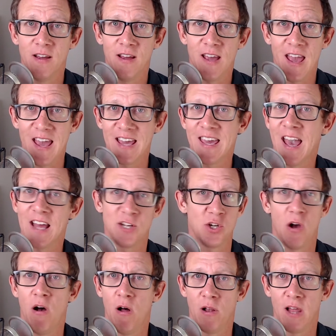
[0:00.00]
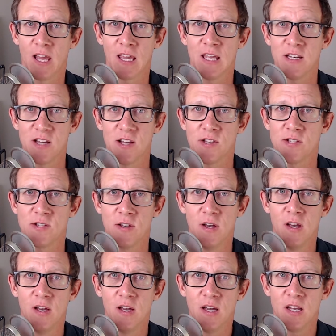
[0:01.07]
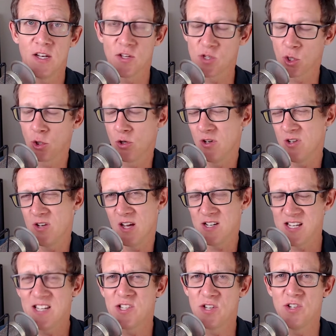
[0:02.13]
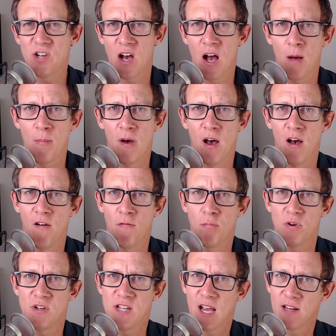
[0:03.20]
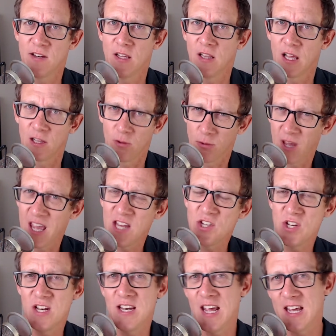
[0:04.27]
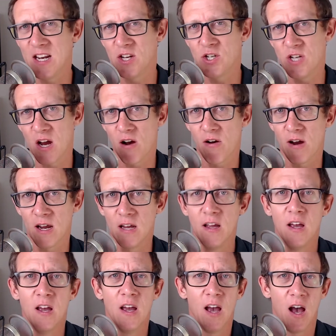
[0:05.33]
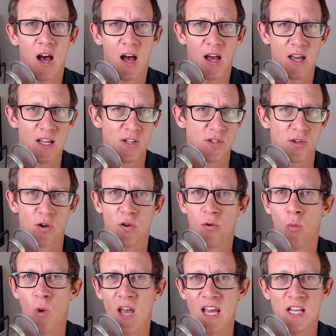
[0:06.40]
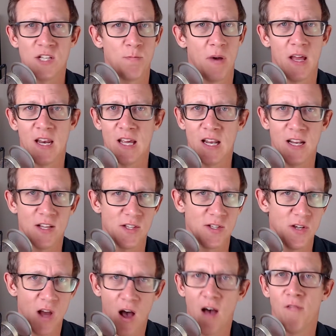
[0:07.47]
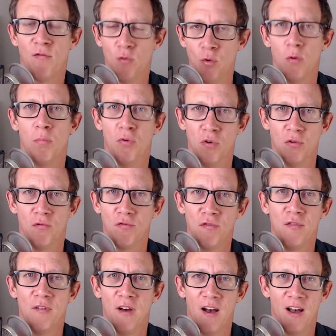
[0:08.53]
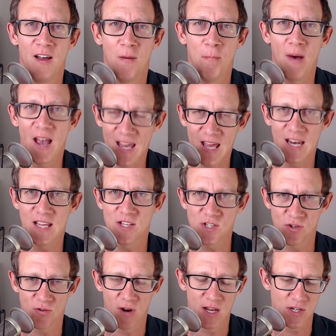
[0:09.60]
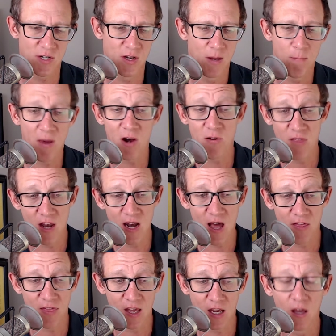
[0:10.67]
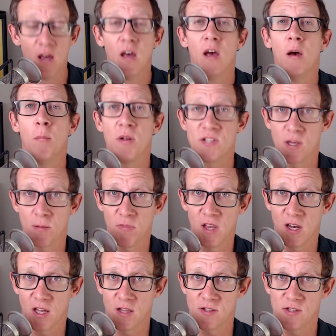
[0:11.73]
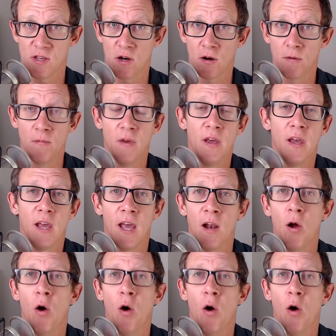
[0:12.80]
a catch-all. Like it does does a decent job of protecting like location data sharing in certain ways, but it is not foolproof by any stretch. Better than nothing, but something to consider. And